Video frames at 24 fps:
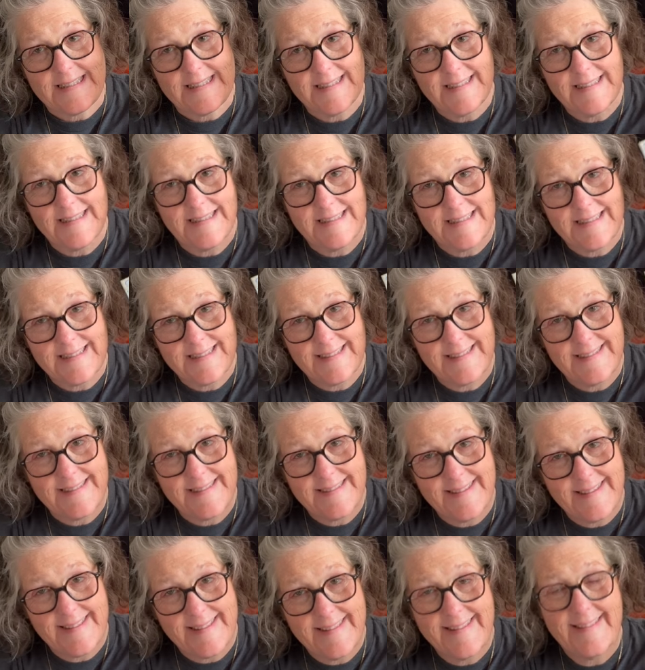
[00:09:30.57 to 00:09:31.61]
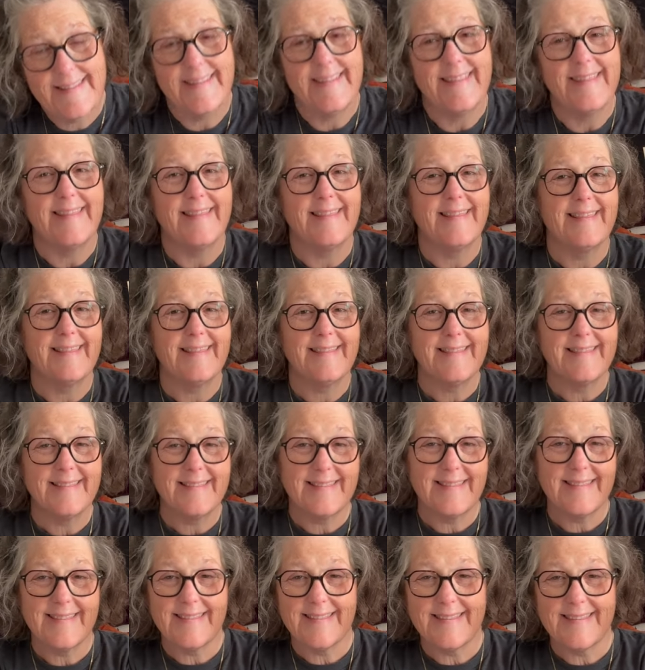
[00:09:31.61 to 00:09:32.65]

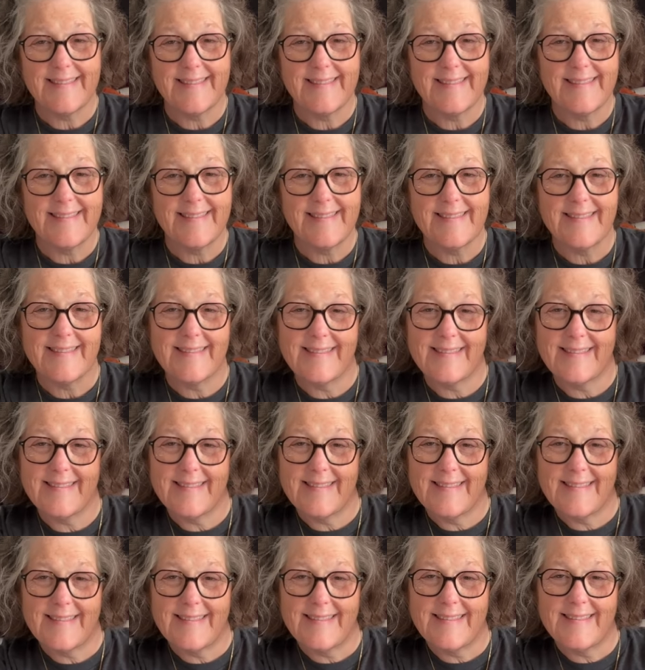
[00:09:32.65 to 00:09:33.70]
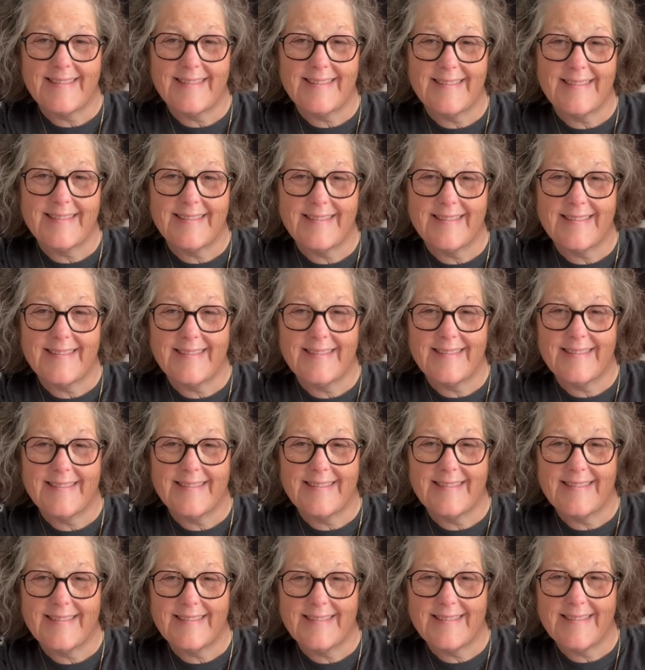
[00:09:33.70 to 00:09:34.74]

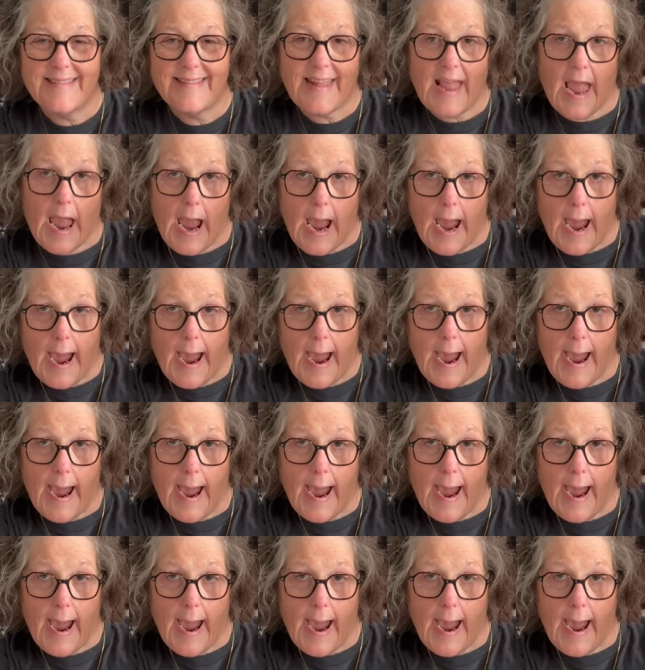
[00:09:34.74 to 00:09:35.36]
No one is speaking in this clip.